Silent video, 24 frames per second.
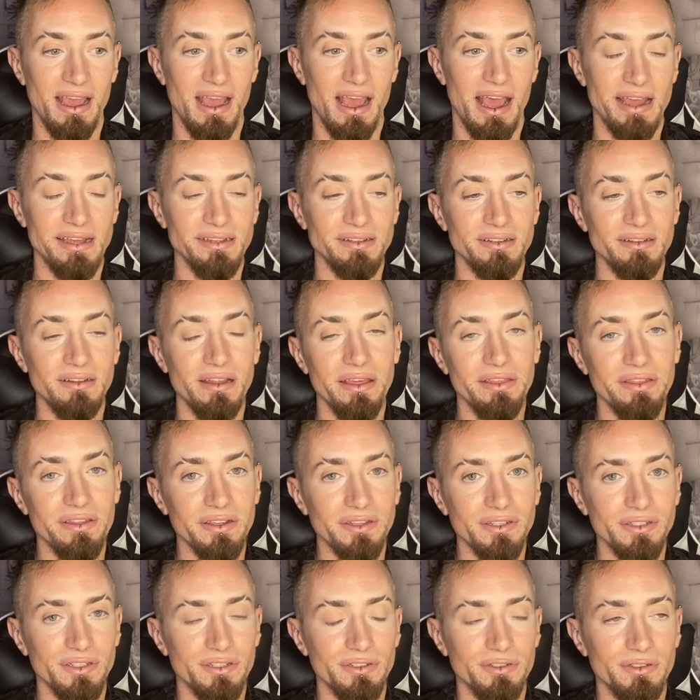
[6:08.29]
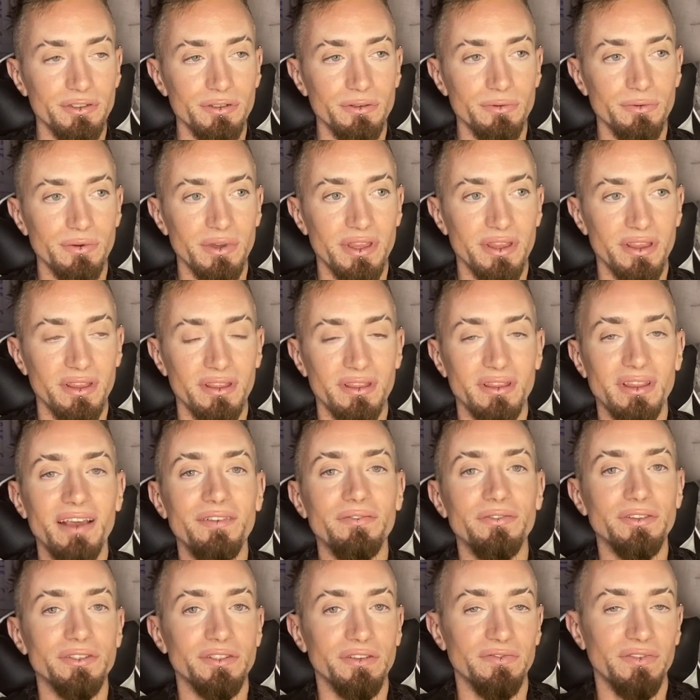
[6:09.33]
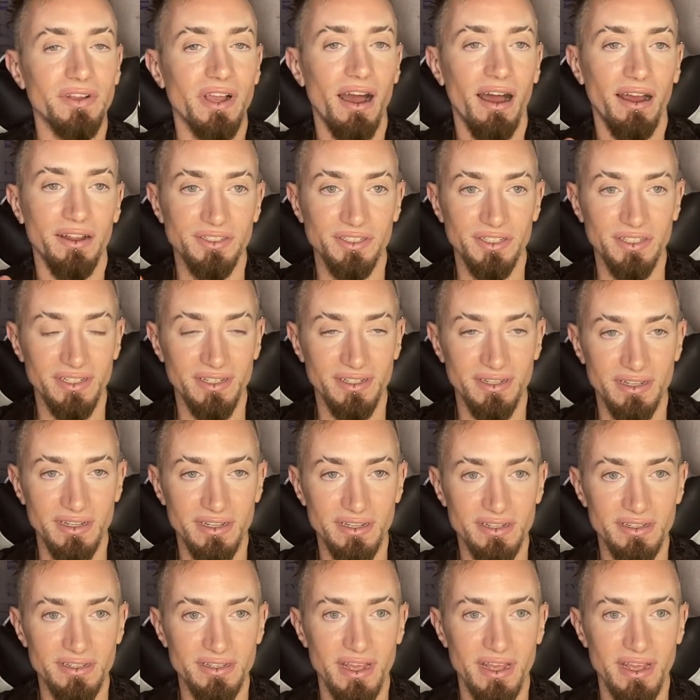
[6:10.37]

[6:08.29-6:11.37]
has nothing to do with levels of consciousness,